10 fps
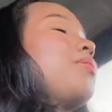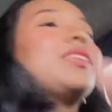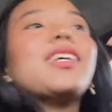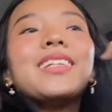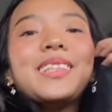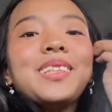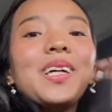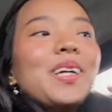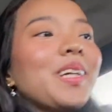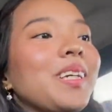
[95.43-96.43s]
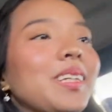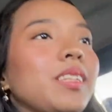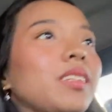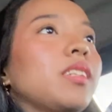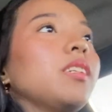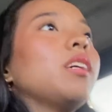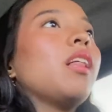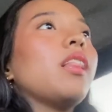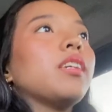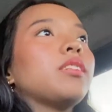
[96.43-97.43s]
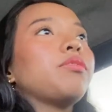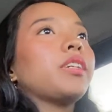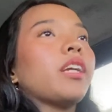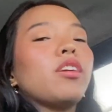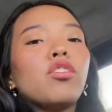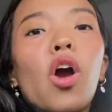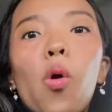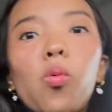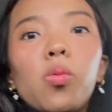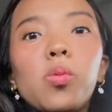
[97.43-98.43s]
Yes, sir. Let's freaking go.